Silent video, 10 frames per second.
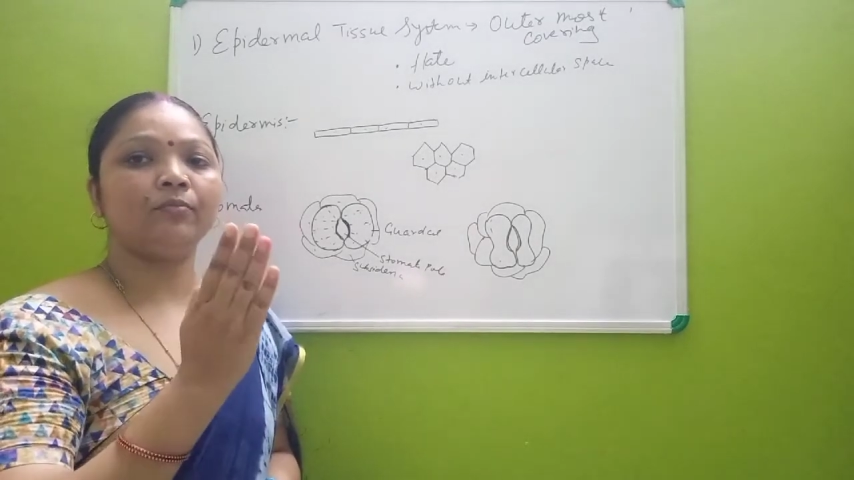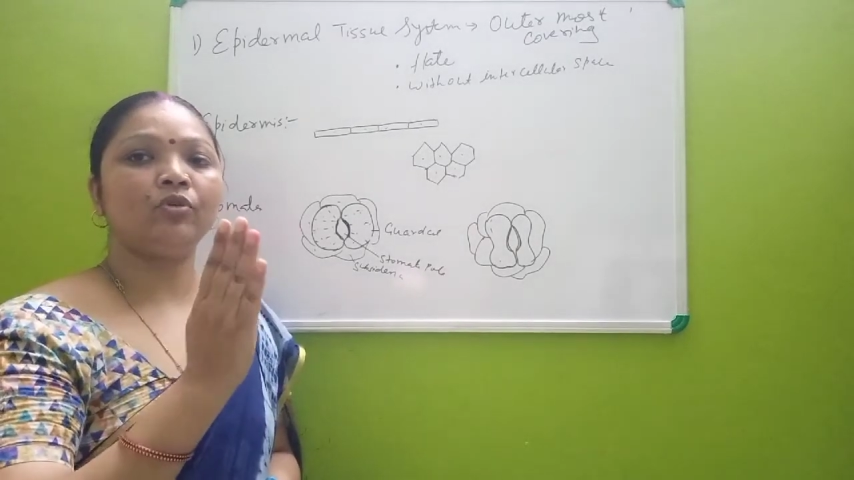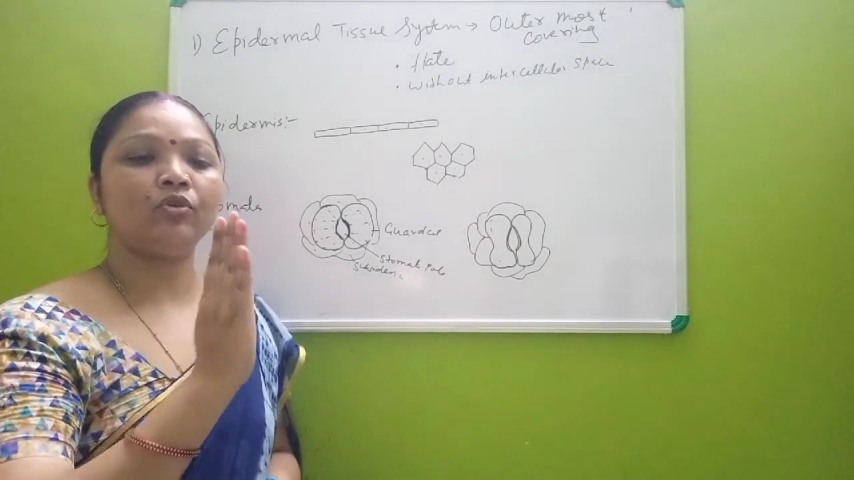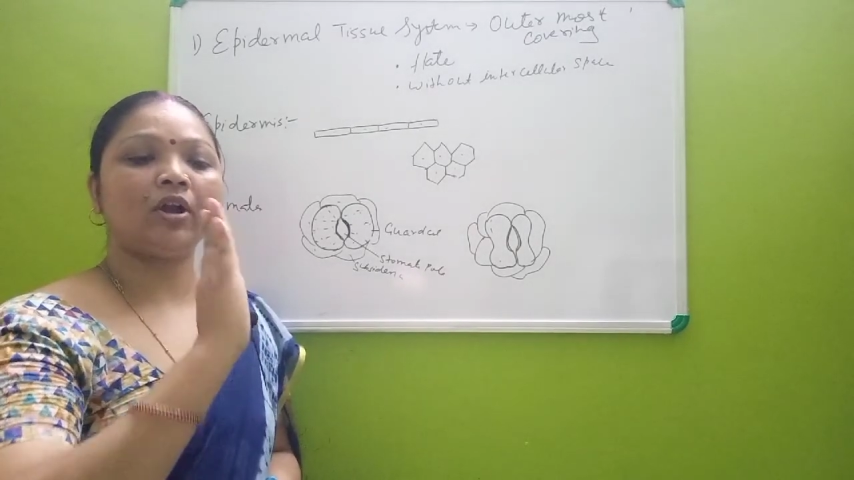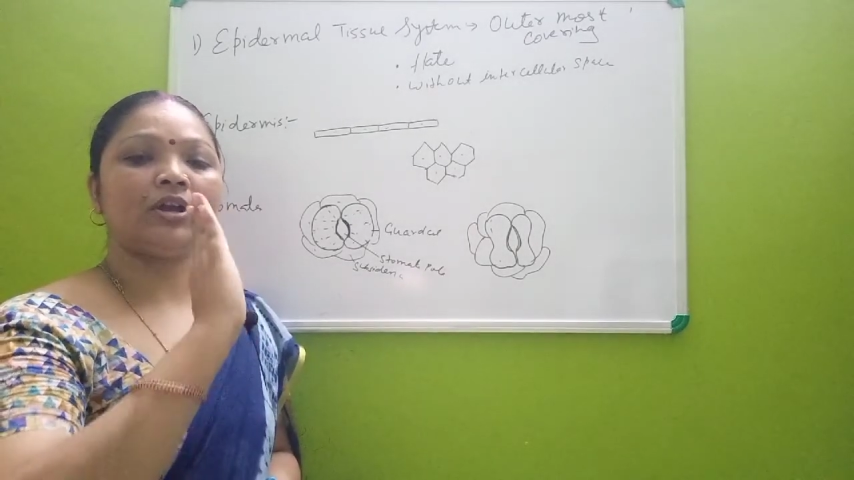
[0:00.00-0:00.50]

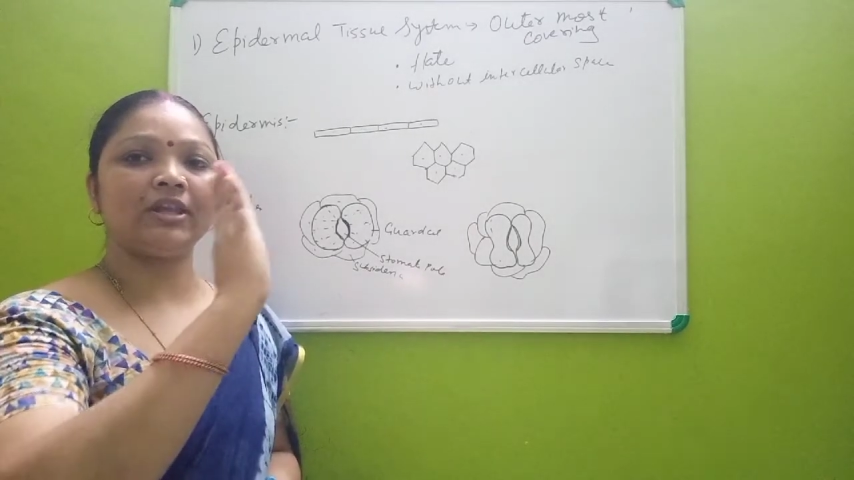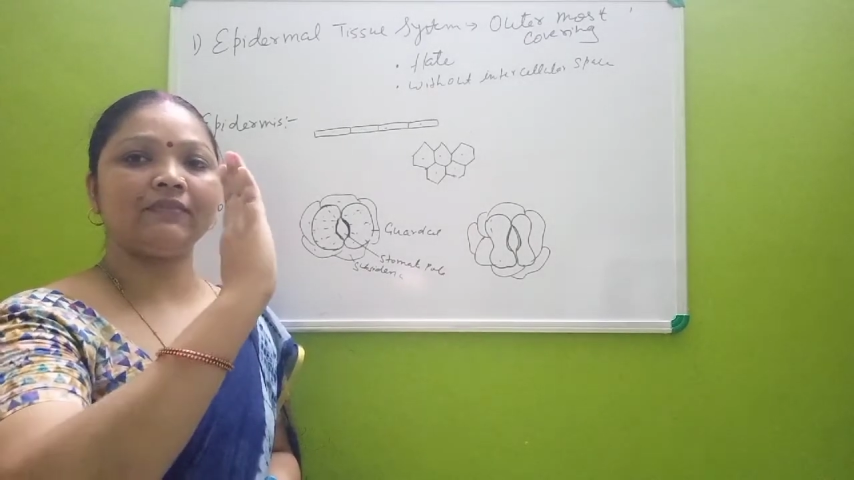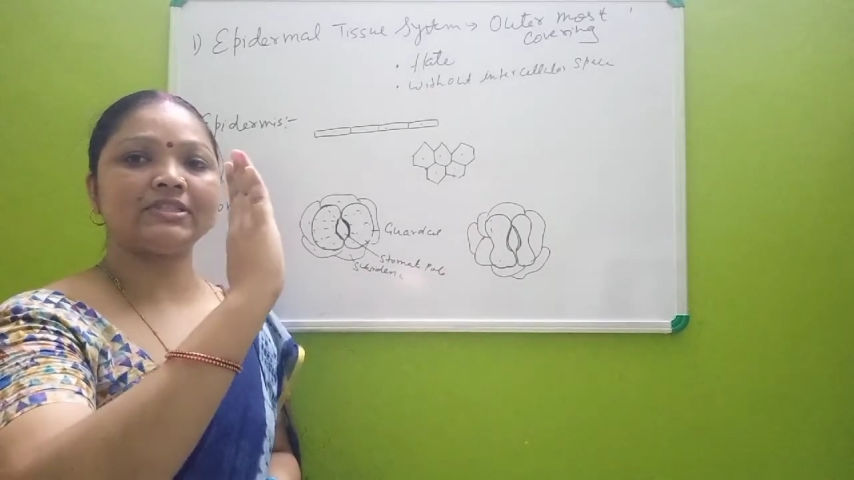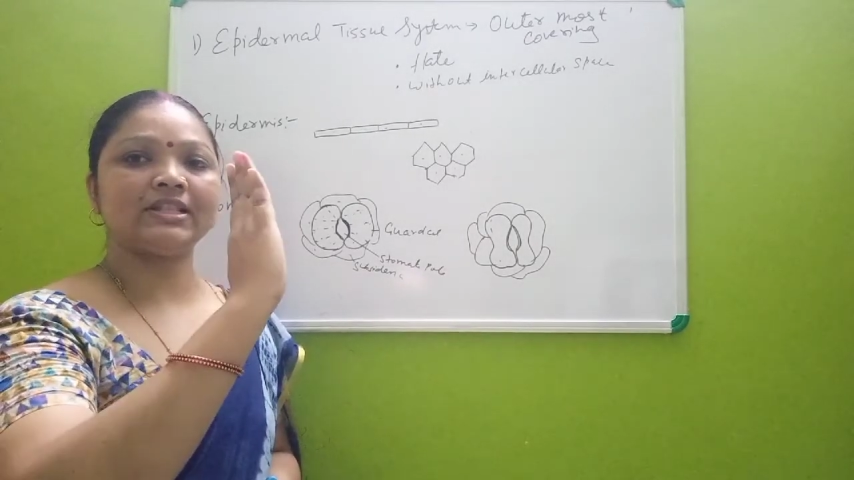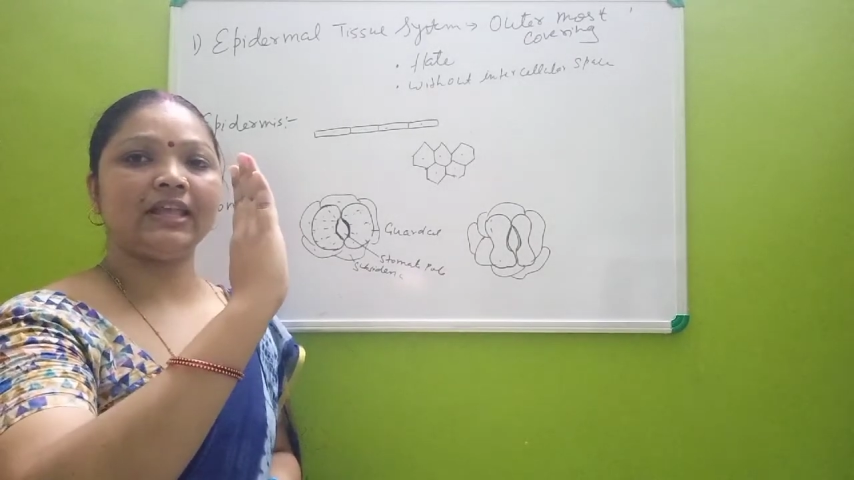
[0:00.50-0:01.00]
monocot
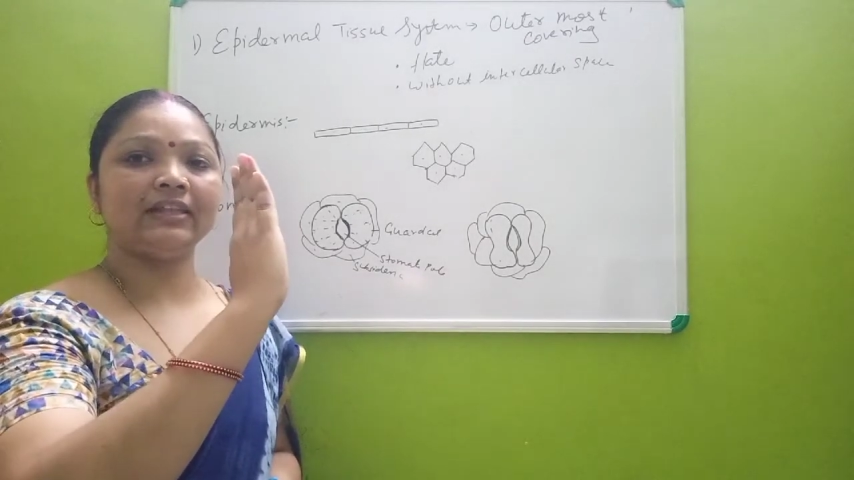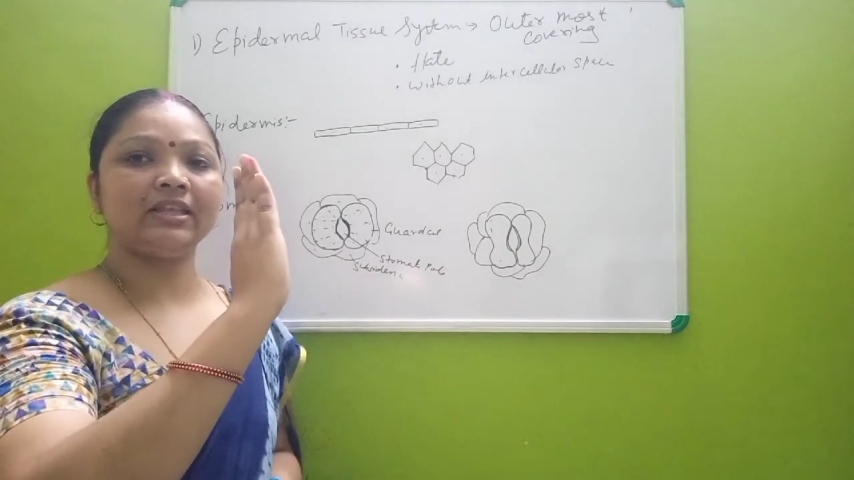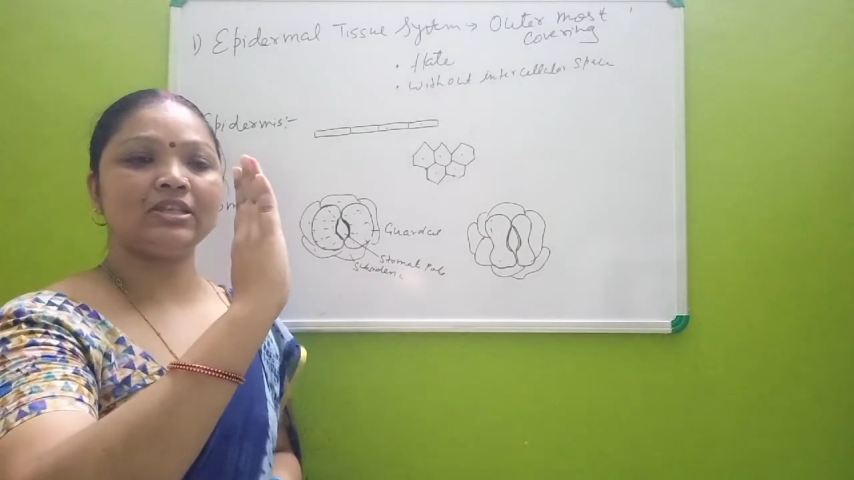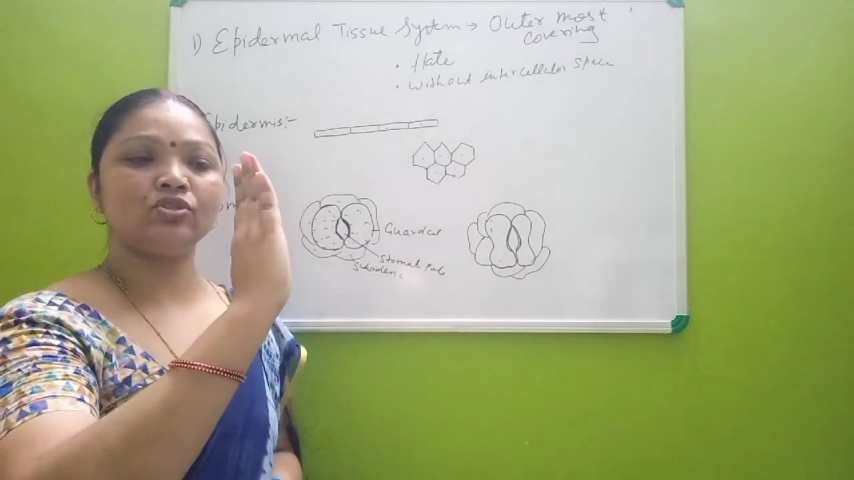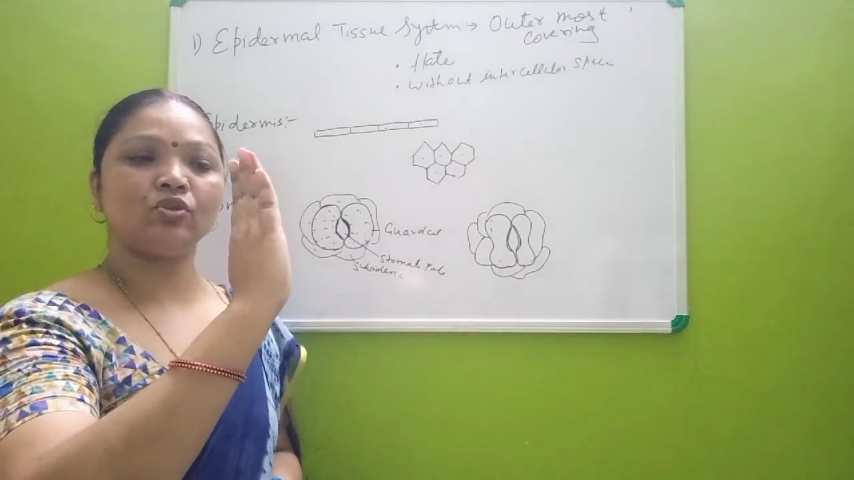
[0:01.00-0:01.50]
leaf is like this.